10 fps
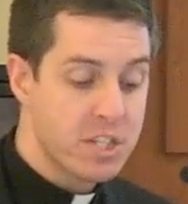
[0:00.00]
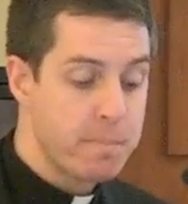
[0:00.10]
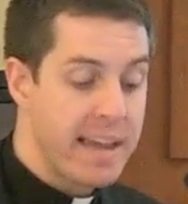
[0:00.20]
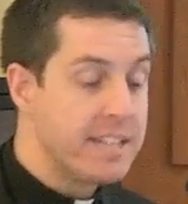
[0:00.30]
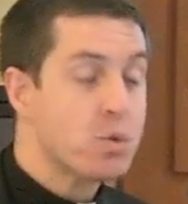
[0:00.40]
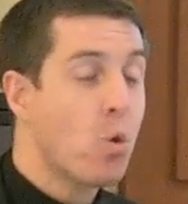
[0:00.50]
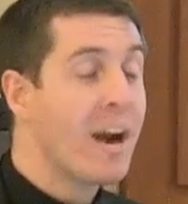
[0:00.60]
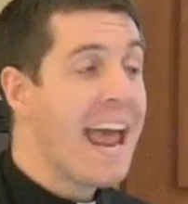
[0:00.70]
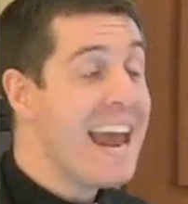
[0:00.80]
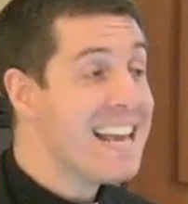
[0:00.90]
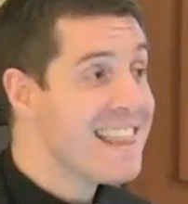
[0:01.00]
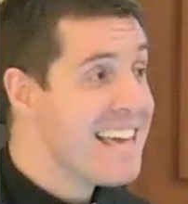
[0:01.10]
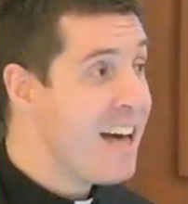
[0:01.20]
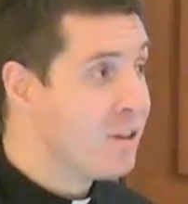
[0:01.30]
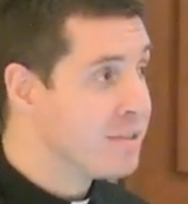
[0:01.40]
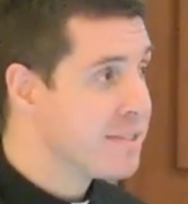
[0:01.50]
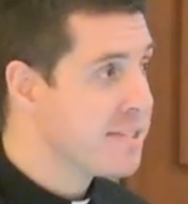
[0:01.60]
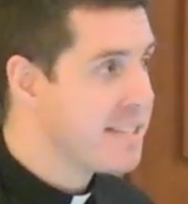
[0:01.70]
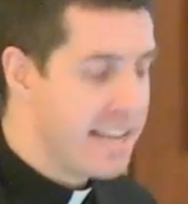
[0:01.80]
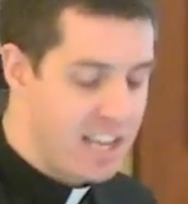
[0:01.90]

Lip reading: space or anything else